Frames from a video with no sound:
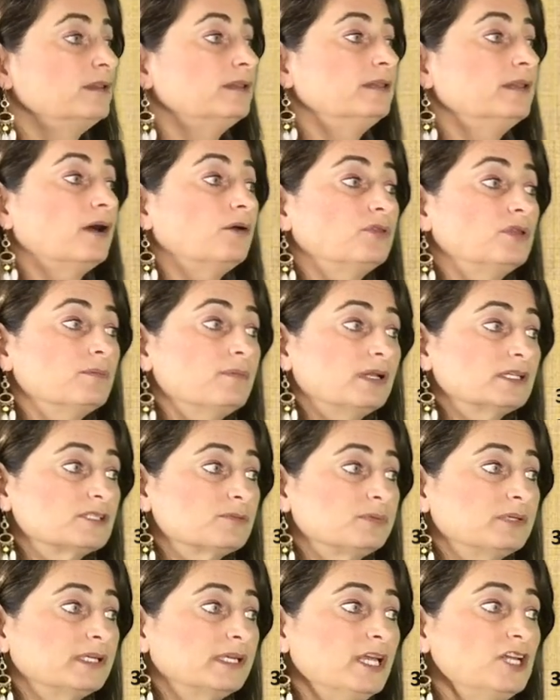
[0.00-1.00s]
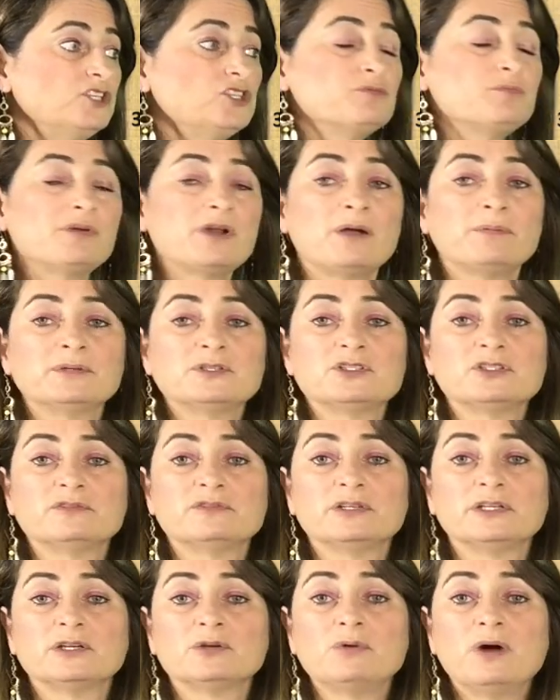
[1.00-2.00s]
Now, the multiplication property of
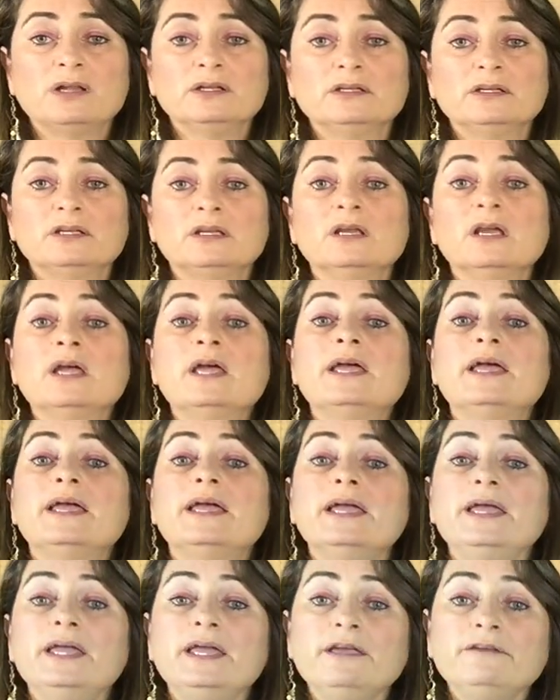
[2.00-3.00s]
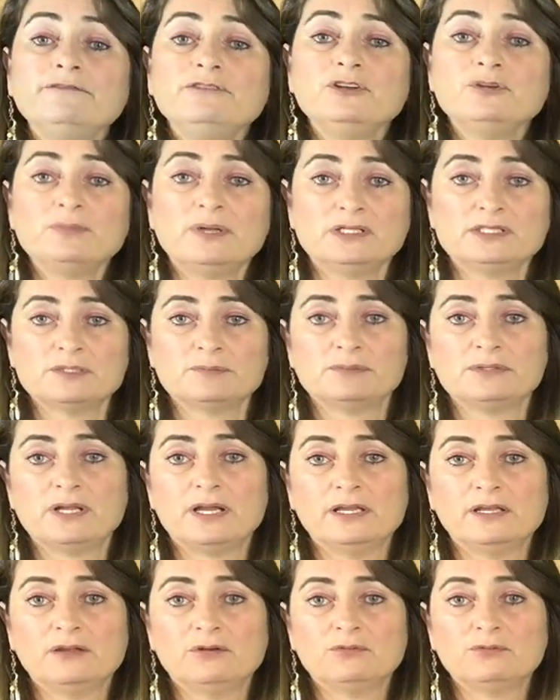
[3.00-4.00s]
inequality, if you
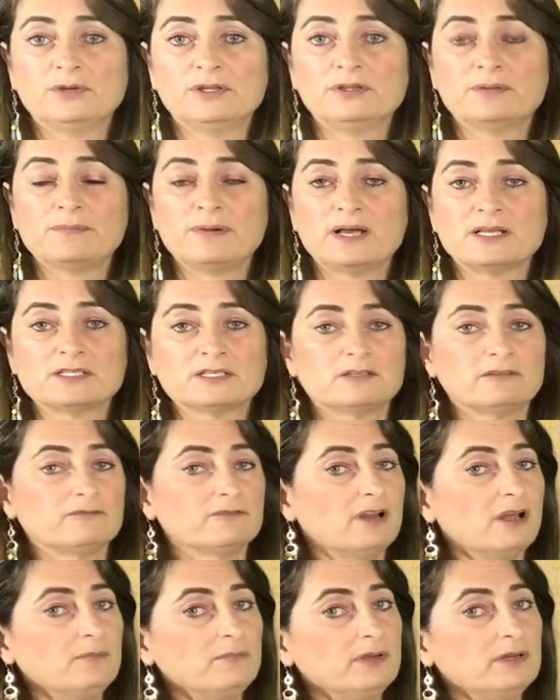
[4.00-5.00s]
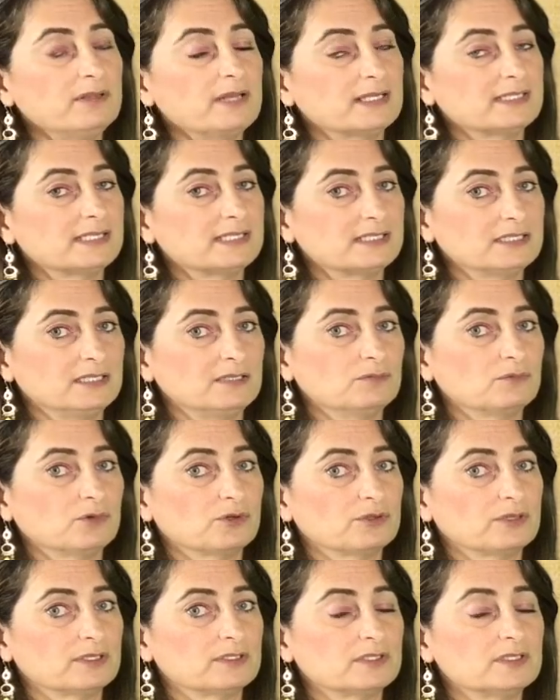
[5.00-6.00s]
multiply in with a positive number, that's C
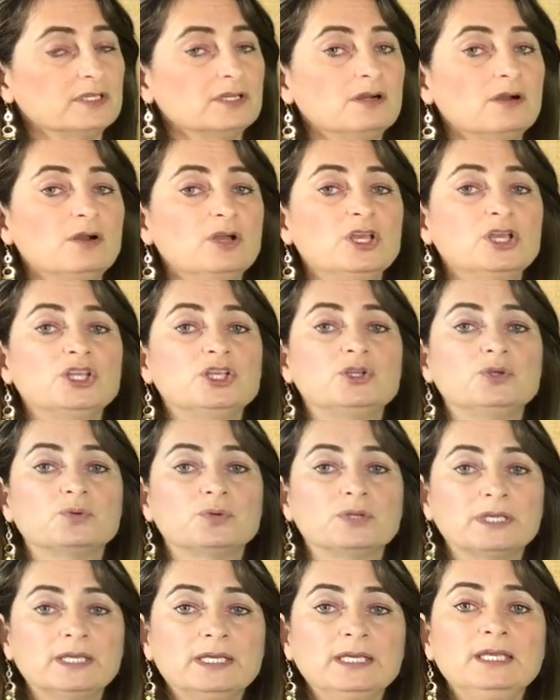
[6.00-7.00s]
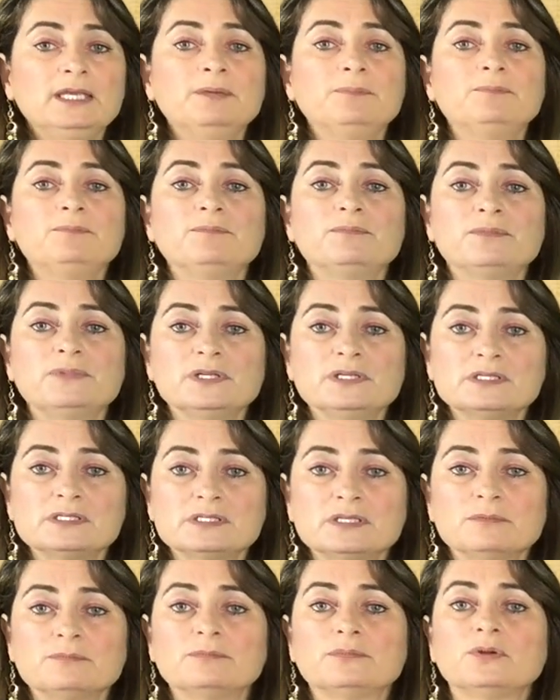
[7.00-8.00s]
more than 0, you keep the
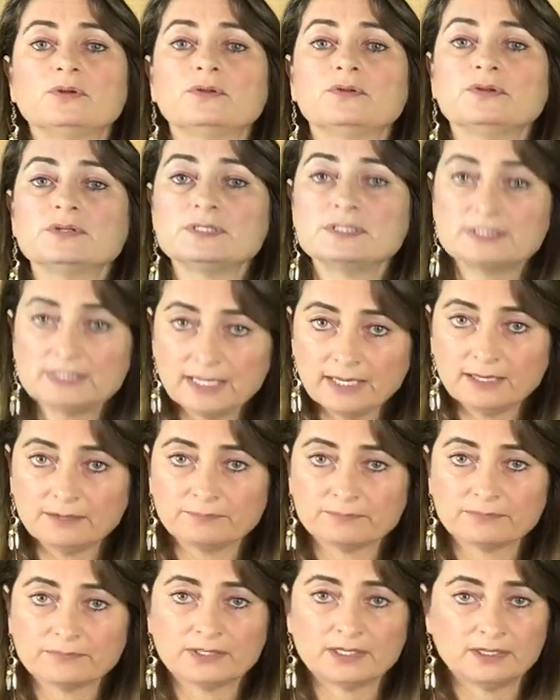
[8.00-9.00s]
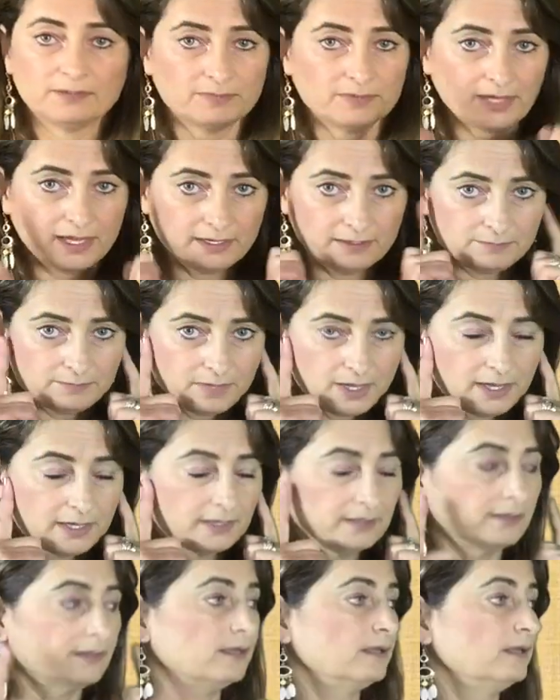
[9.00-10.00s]
symbol the same. Keep that in mind.